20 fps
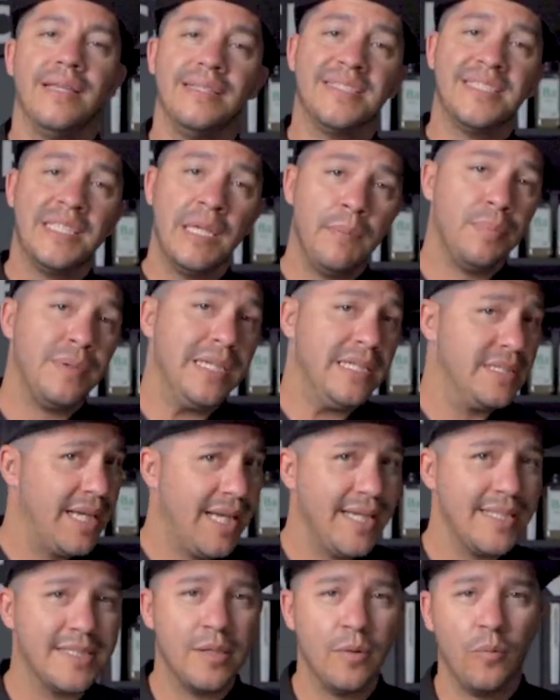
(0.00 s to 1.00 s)
simply
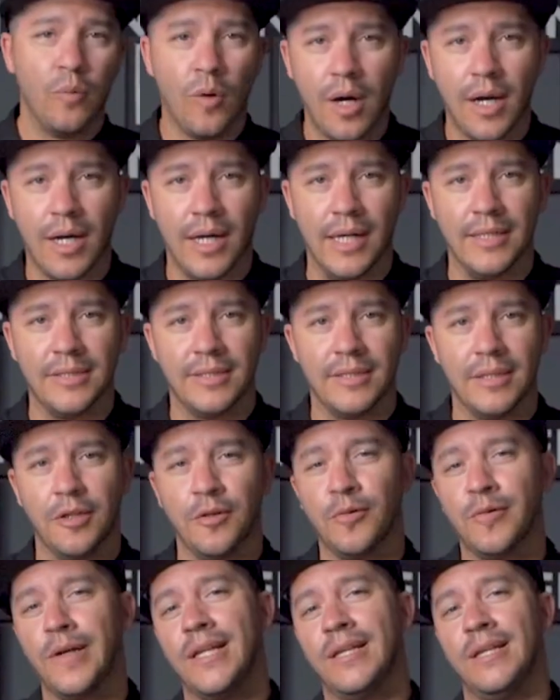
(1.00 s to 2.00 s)
taste the wines and
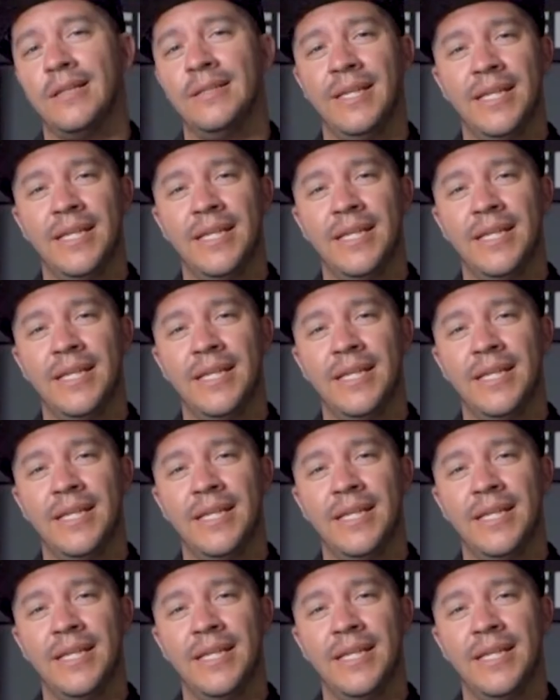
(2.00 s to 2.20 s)
create a